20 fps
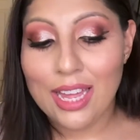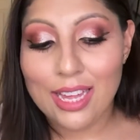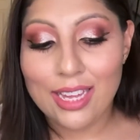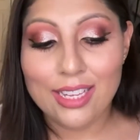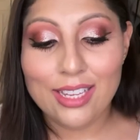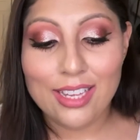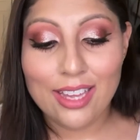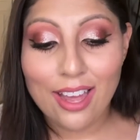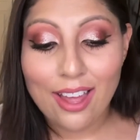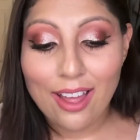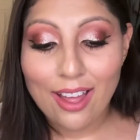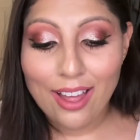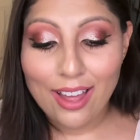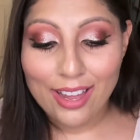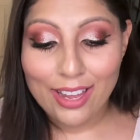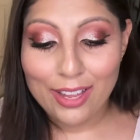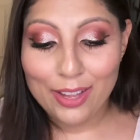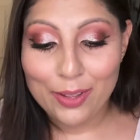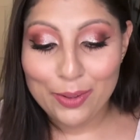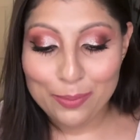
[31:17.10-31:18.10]
yeah,
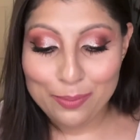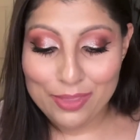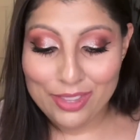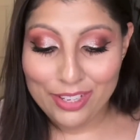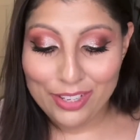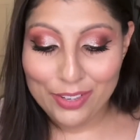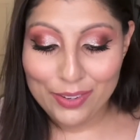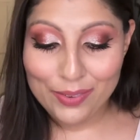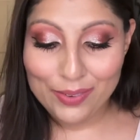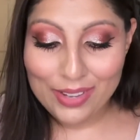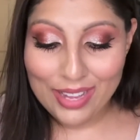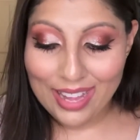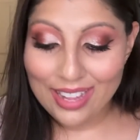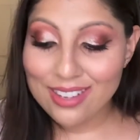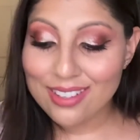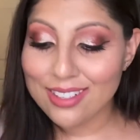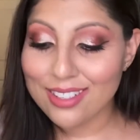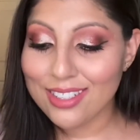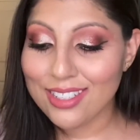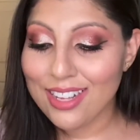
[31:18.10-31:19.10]
I hope that you
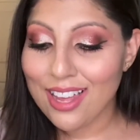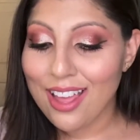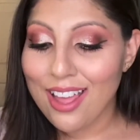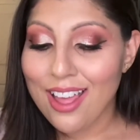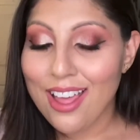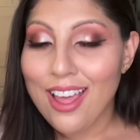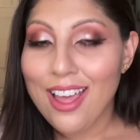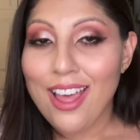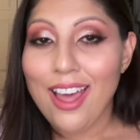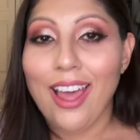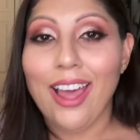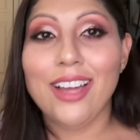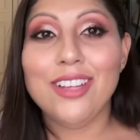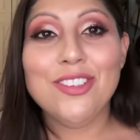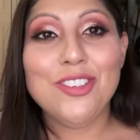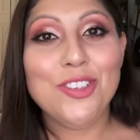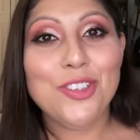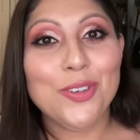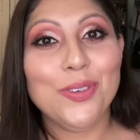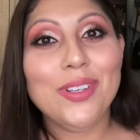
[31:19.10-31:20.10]
guys
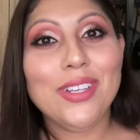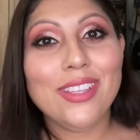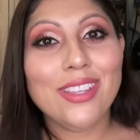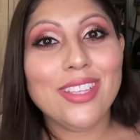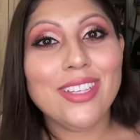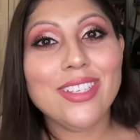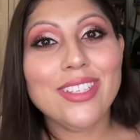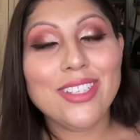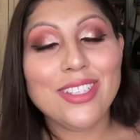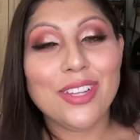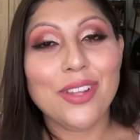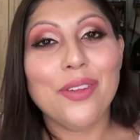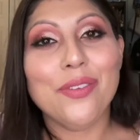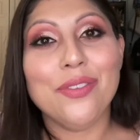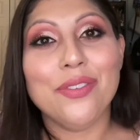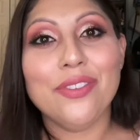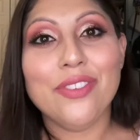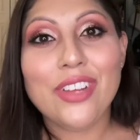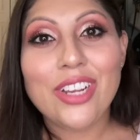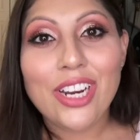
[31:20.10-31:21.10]
enjoyed this
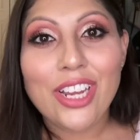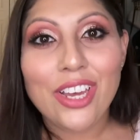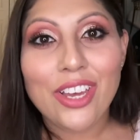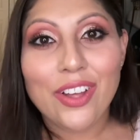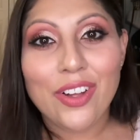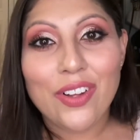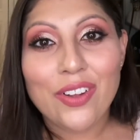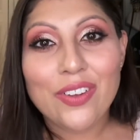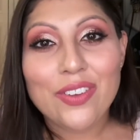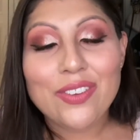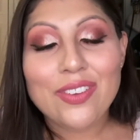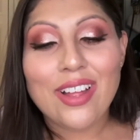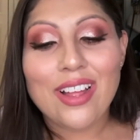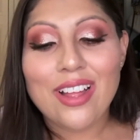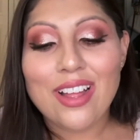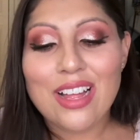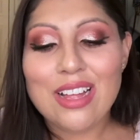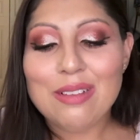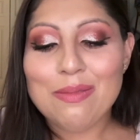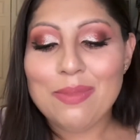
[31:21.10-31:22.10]
video.
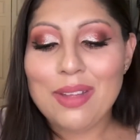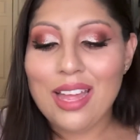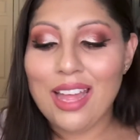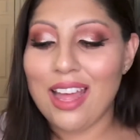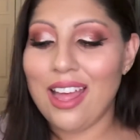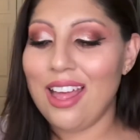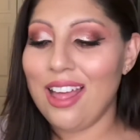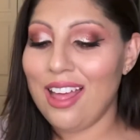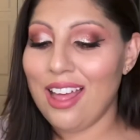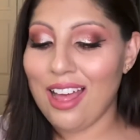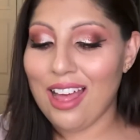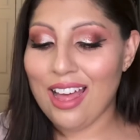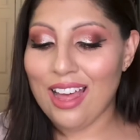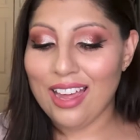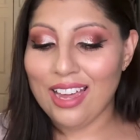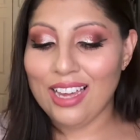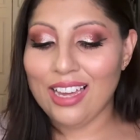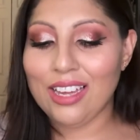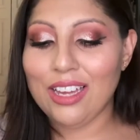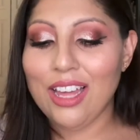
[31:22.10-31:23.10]

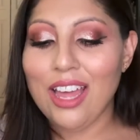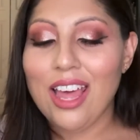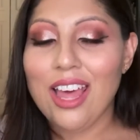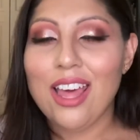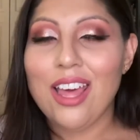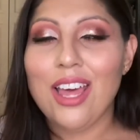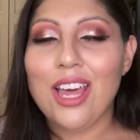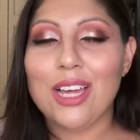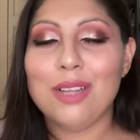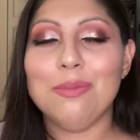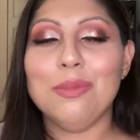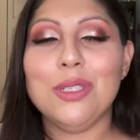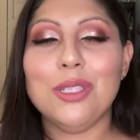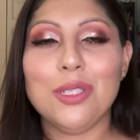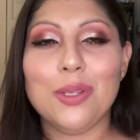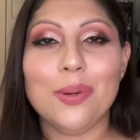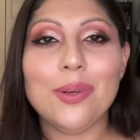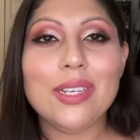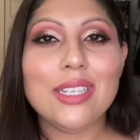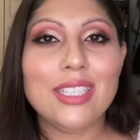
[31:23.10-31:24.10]
I am
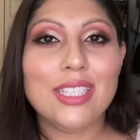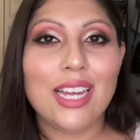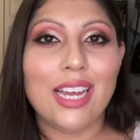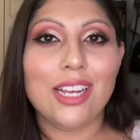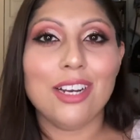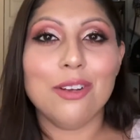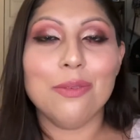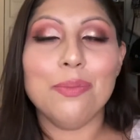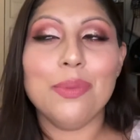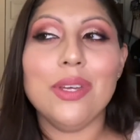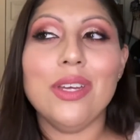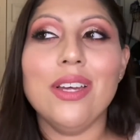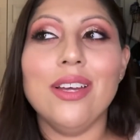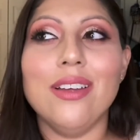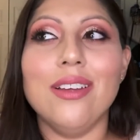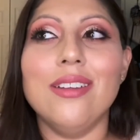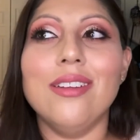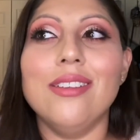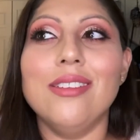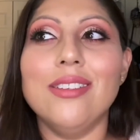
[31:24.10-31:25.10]
so excited
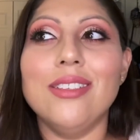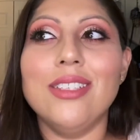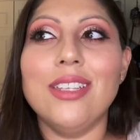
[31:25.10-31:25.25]
because